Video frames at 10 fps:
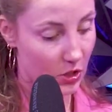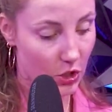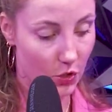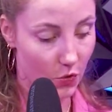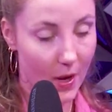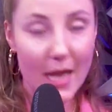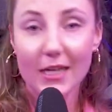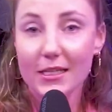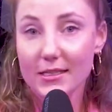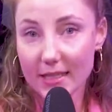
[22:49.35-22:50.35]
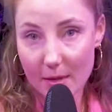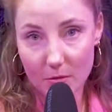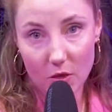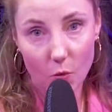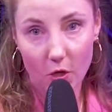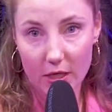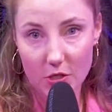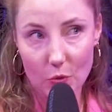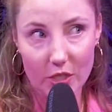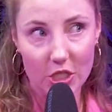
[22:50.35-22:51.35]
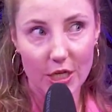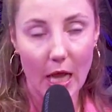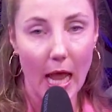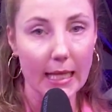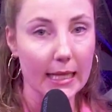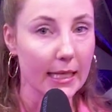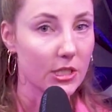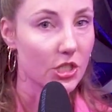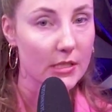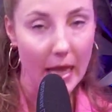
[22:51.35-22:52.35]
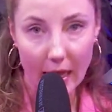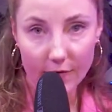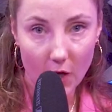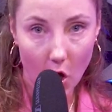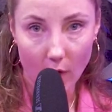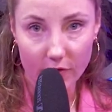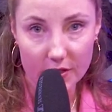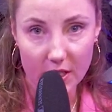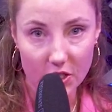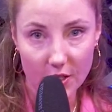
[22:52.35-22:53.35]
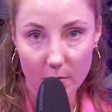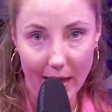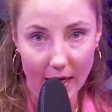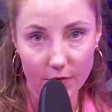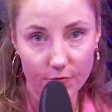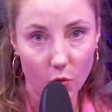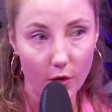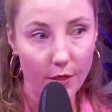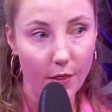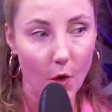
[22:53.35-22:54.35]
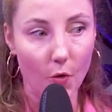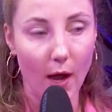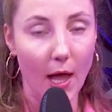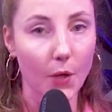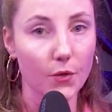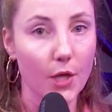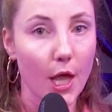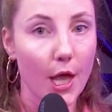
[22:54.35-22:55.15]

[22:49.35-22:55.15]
2, DM me the word intuition and let's just have a conversation back and forth around